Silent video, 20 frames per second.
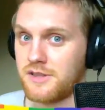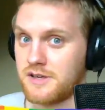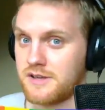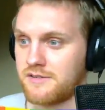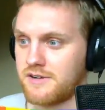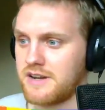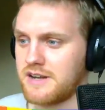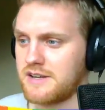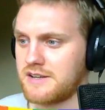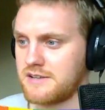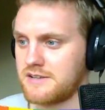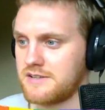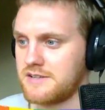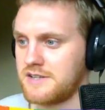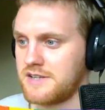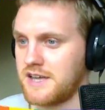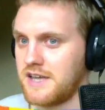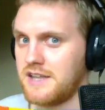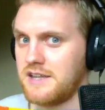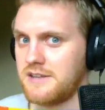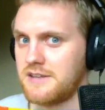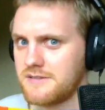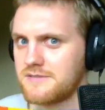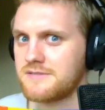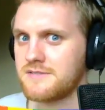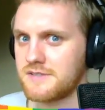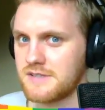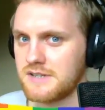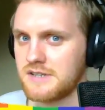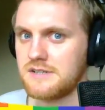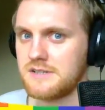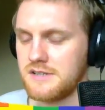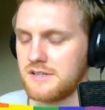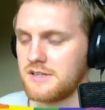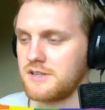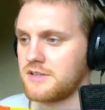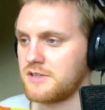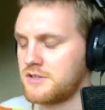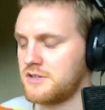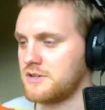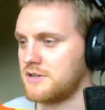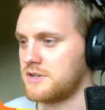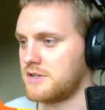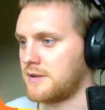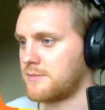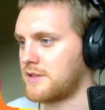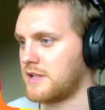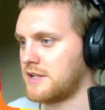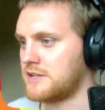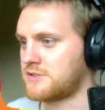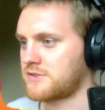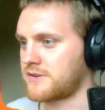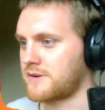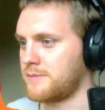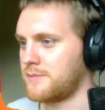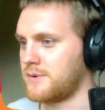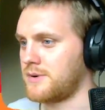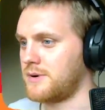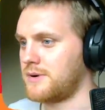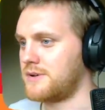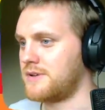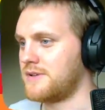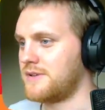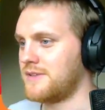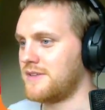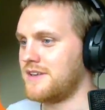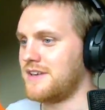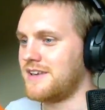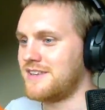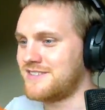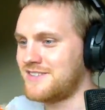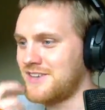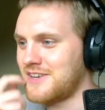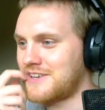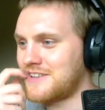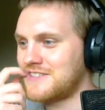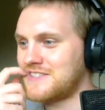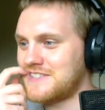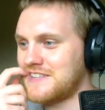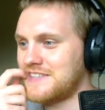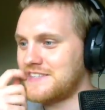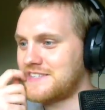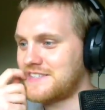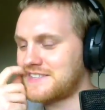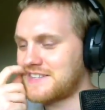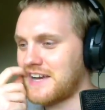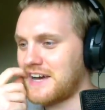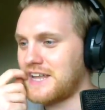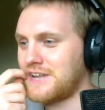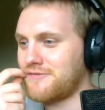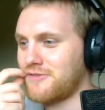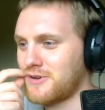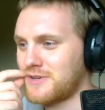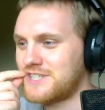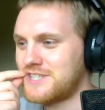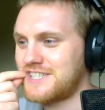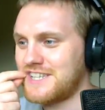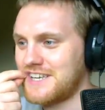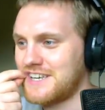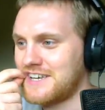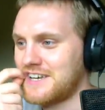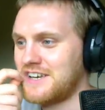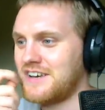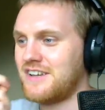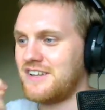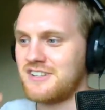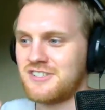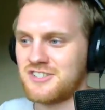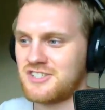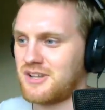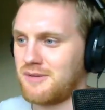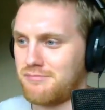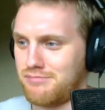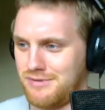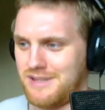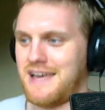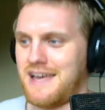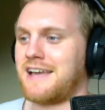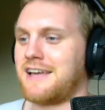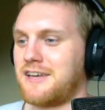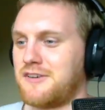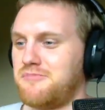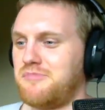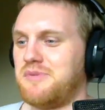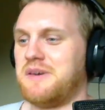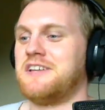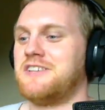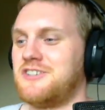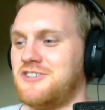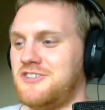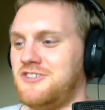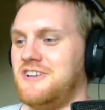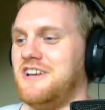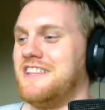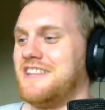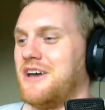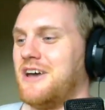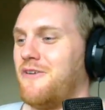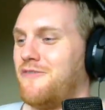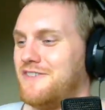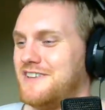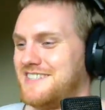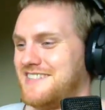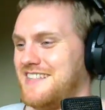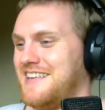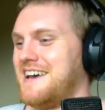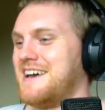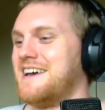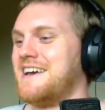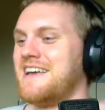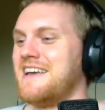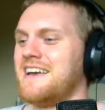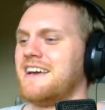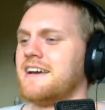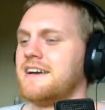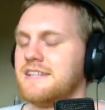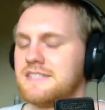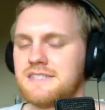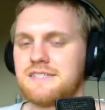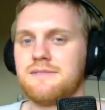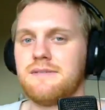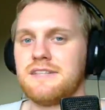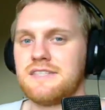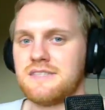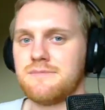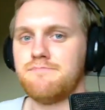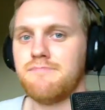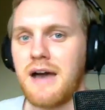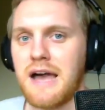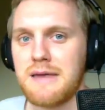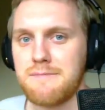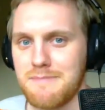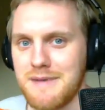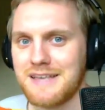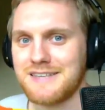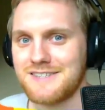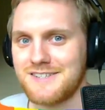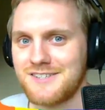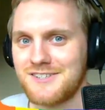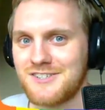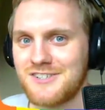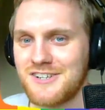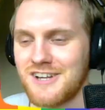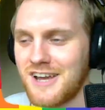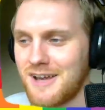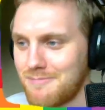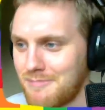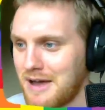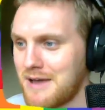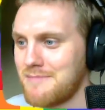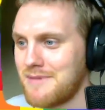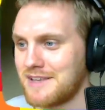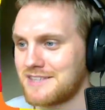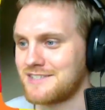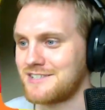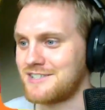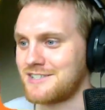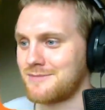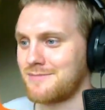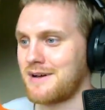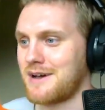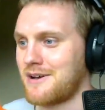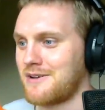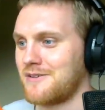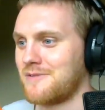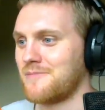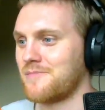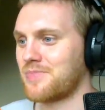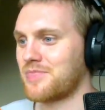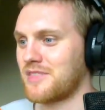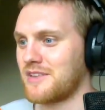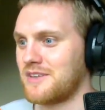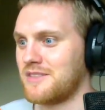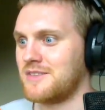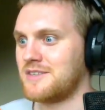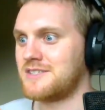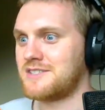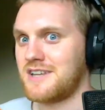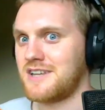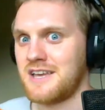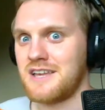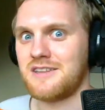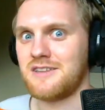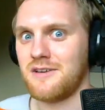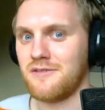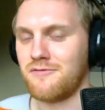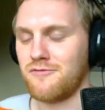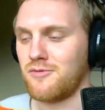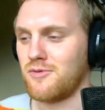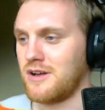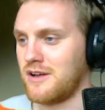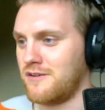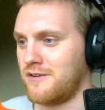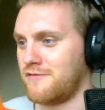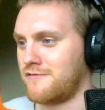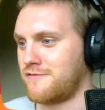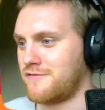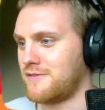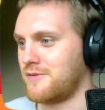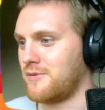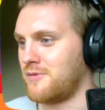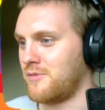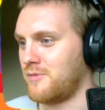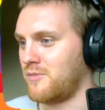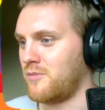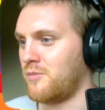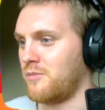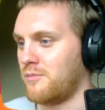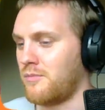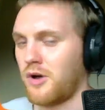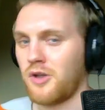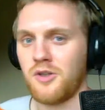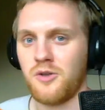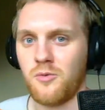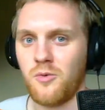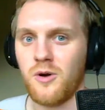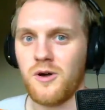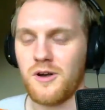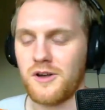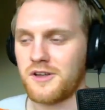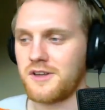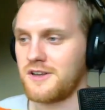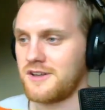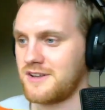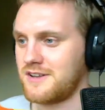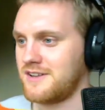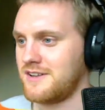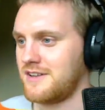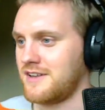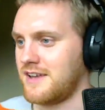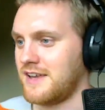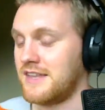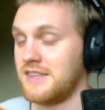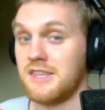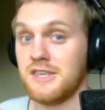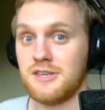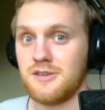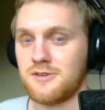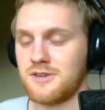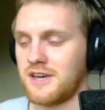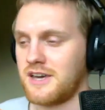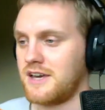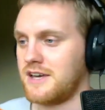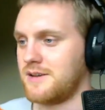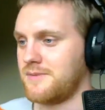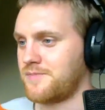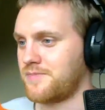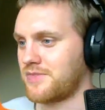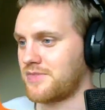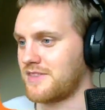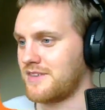thing, right? You get it? Good, I'm glad you're on board. So you can see this is kind of austere, just a blank picture in the office there. It's my message about the state of modern work in the UK.